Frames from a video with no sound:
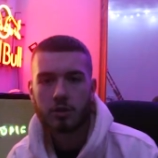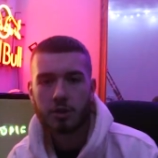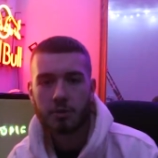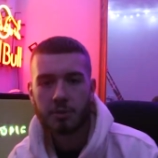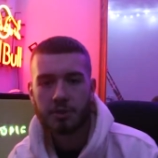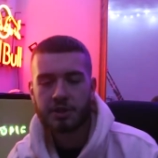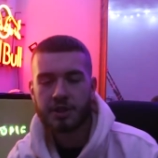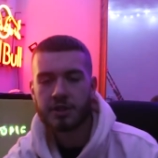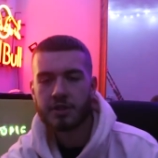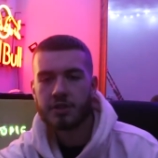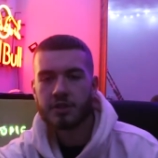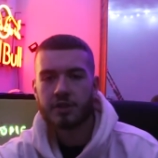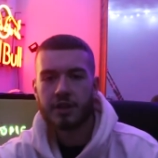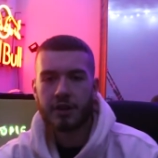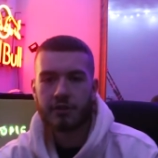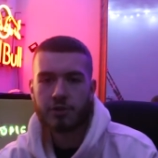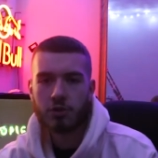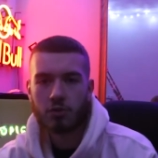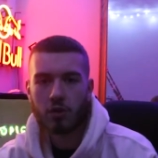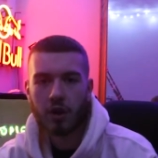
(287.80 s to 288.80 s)
So my sister's
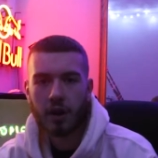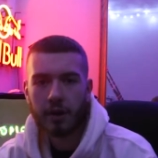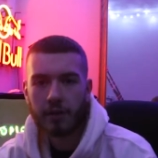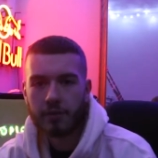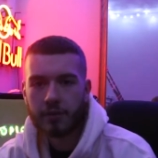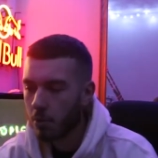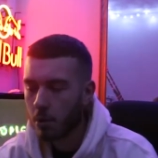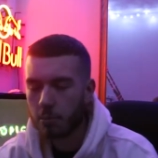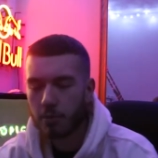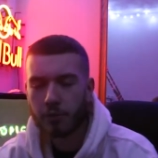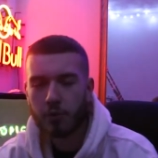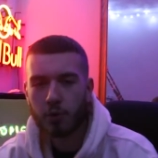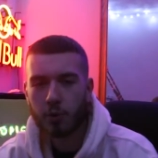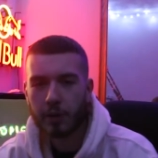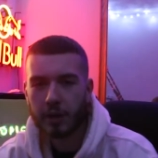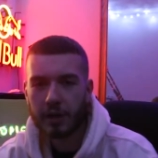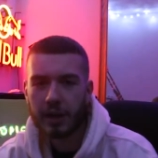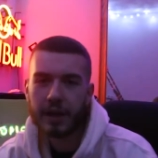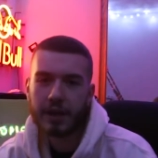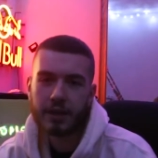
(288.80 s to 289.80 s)
gifts arrived, but before
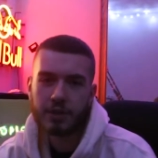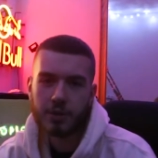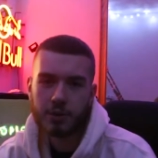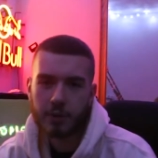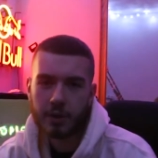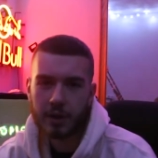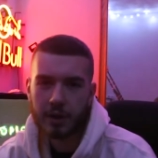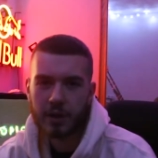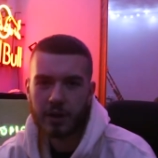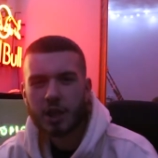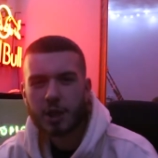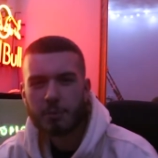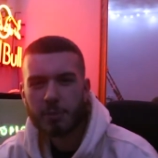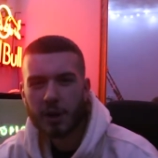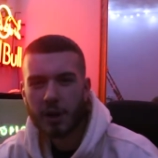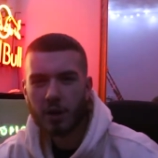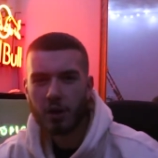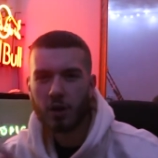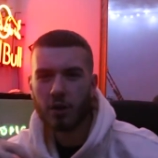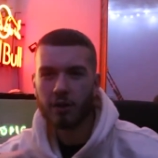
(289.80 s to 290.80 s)
we get into it, it's a
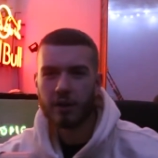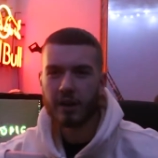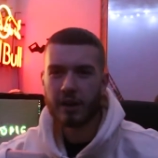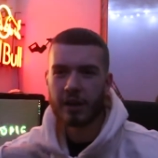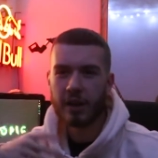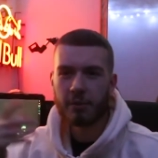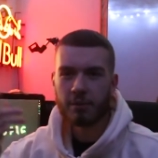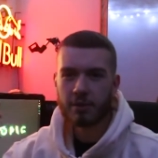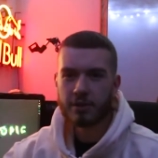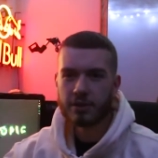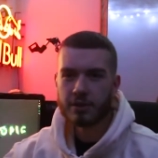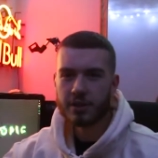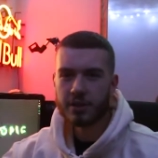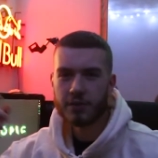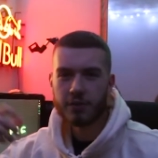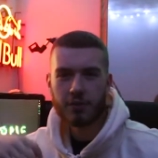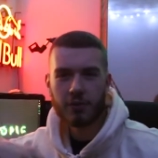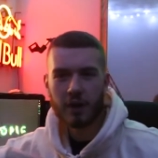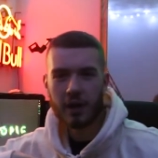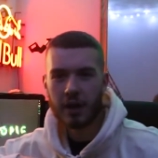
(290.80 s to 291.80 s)
bit hot in here because this
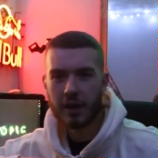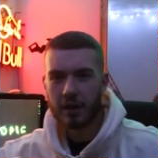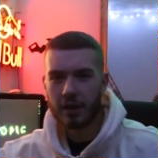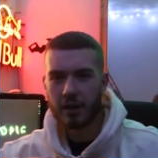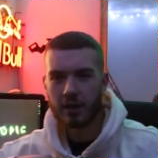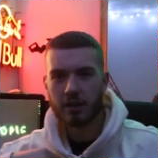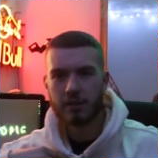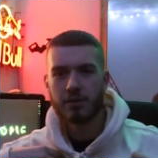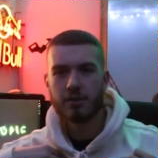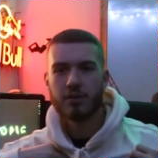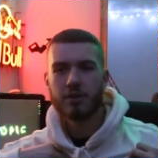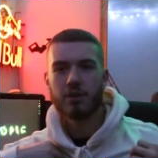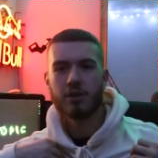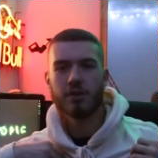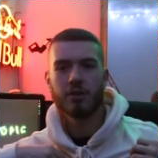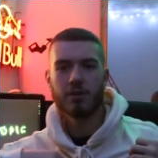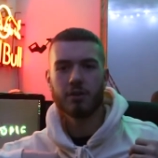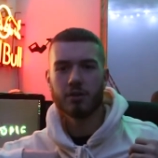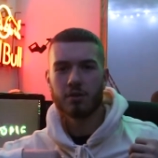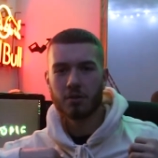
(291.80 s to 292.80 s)
fire,
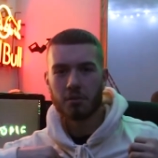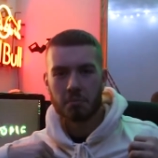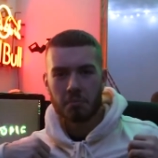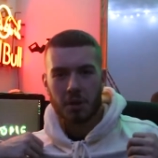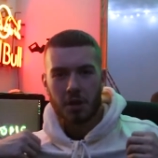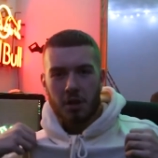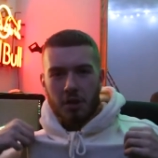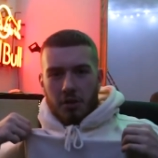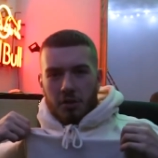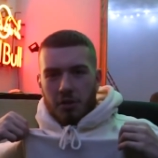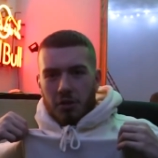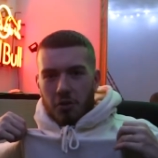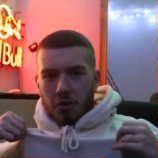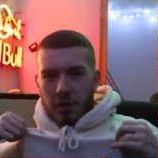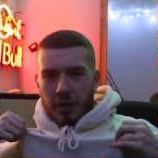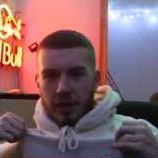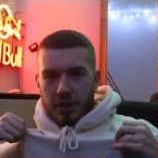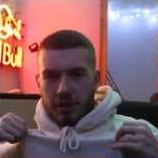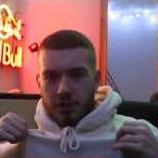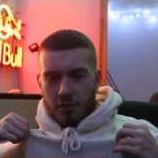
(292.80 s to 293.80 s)
new, new
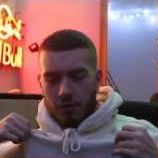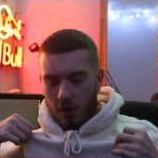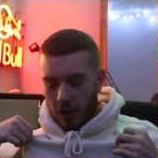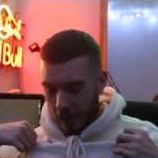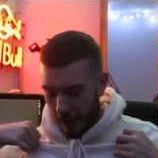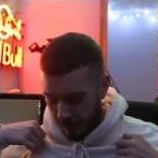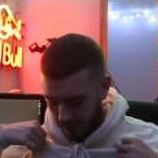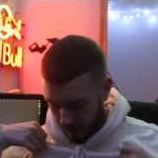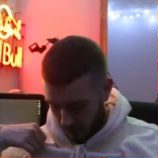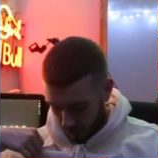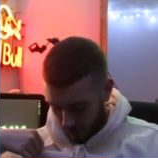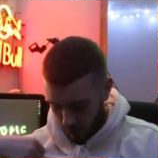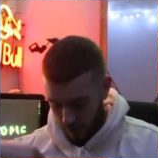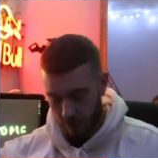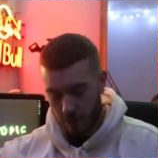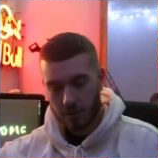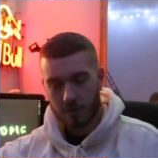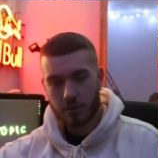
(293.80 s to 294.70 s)
heat's arrived, so